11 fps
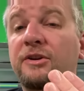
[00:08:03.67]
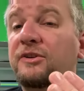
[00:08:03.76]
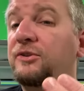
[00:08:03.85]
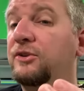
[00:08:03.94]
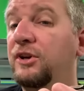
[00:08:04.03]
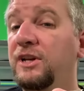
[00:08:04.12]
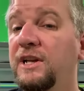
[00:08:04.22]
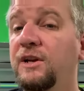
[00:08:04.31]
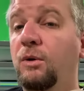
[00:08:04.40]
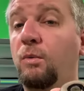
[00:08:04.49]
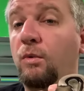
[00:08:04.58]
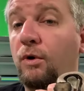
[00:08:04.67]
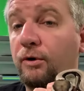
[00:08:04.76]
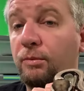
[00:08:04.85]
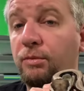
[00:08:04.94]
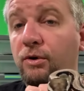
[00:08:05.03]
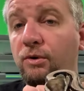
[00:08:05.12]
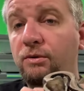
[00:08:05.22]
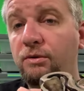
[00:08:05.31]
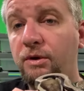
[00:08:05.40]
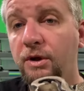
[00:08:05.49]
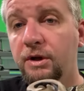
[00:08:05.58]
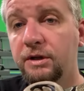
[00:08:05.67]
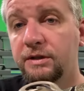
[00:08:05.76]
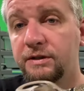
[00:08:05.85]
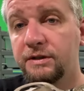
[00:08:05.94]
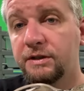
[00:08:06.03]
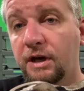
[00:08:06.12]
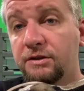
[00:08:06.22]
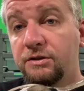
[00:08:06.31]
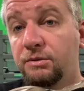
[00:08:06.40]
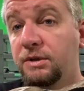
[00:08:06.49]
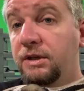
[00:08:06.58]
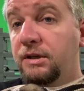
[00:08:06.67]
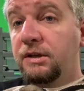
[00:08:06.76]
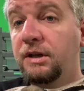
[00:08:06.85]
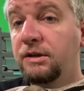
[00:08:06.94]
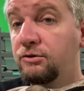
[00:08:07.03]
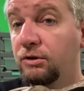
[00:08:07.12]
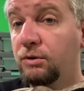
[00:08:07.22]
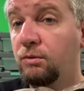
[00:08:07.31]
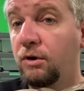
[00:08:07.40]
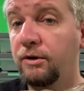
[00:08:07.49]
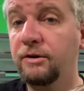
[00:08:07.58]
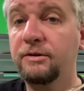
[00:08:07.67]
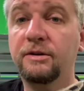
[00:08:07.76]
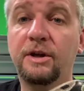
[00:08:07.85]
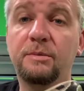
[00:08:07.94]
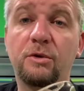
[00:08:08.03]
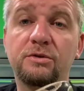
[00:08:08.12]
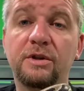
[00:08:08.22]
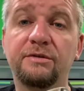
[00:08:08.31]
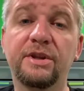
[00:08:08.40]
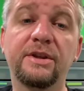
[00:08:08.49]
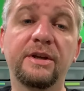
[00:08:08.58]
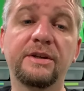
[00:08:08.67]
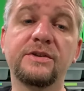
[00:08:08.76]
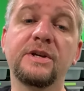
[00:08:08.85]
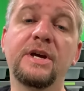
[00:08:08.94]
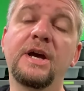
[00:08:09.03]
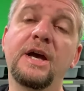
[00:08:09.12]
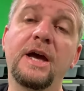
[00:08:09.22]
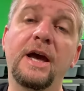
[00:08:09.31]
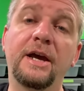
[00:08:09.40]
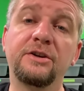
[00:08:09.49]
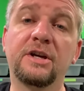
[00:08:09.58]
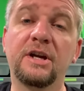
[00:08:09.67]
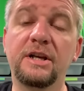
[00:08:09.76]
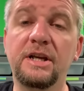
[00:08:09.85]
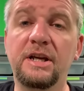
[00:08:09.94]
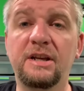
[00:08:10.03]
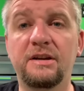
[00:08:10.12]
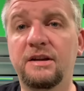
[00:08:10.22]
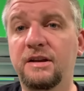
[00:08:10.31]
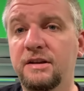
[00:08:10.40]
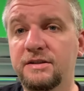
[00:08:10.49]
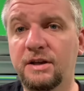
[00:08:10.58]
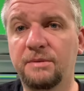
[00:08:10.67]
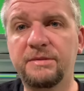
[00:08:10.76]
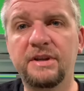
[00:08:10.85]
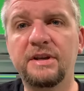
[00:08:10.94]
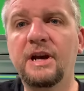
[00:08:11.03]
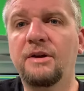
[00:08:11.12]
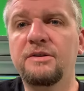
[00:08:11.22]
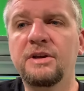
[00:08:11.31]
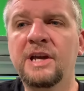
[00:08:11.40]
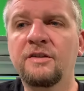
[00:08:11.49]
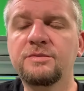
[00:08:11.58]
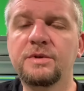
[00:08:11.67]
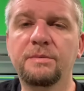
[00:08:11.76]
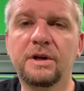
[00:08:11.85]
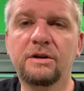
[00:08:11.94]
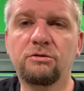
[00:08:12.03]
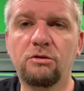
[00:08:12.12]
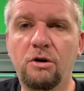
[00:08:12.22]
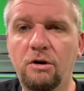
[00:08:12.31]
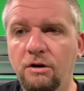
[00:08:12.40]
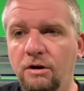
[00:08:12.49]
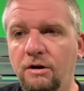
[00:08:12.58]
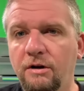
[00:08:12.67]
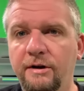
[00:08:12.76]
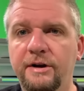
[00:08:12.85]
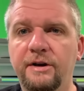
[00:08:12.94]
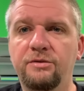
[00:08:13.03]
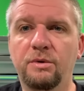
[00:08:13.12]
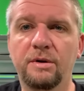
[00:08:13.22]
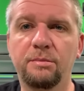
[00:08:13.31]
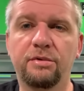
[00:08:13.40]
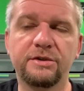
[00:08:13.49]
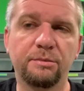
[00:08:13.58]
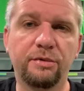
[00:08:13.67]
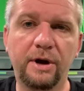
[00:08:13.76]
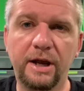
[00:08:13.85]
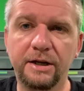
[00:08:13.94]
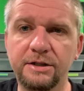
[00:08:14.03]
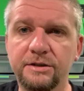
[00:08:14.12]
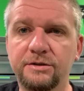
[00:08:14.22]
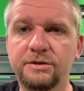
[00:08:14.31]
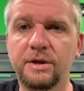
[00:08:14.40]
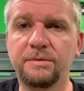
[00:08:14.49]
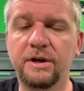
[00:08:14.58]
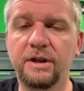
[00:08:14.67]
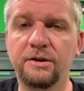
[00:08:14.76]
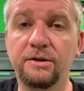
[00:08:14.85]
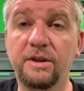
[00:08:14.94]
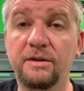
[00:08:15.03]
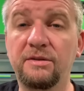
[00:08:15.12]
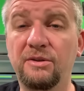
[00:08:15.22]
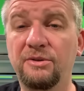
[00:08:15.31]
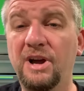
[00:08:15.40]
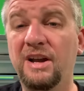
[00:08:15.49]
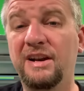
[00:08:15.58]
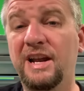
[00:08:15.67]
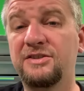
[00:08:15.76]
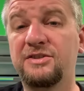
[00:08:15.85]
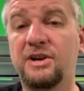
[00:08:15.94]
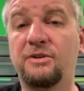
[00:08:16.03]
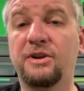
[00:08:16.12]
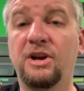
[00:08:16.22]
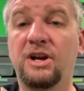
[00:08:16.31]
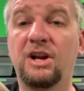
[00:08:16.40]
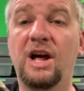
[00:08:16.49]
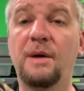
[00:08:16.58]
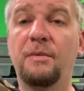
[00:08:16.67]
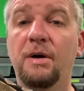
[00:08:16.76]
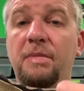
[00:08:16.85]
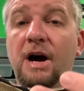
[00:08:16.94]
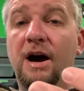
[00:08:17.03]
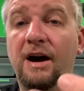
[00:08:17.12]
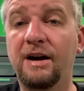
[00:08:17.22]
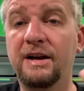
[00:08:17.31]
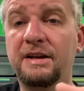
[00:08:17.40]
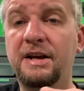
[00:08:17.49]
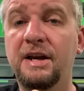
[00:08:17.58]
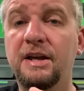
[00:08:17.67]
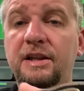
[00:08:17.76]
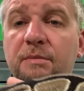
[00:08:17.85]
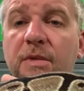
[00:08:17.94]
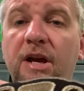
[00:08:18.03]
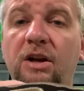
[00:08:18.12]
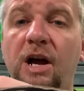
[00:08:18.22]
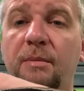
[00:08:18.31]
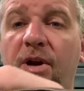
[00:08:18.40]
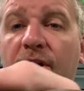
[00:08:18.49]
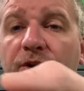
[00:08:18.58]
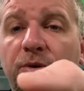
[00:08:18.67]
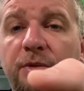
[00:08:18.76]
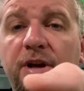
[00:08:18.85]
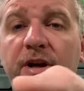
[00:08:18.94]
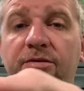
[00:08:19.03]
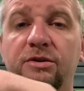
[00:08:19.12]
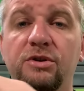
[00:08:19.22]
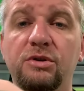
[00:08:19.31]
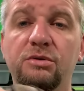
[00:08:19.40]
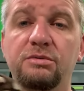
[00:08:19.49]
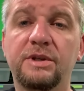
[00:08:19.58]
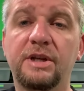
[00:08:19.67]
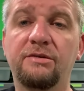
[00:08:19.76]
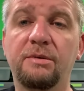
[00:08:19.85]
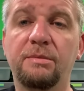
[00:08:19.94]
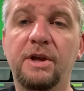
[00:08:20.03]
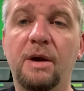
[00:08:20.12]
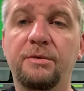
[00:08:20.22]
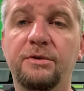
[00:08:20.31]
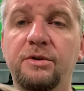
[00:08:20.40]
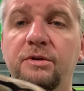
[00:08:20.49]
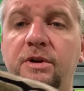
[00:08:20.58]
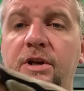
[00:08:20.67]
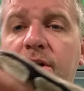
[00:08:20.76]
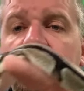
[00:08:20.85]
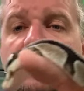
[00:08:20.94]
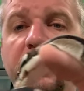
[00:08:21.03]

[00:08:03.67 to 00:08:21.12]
You're going to need a water bowl, because these guys do indeed drink water like most living things. And you're going to need something, you can give them something to crawl on. If you want to put some branches or something in there, they're not necessarily going to climb up high. They may climb a little bit if you do give them the opportunity.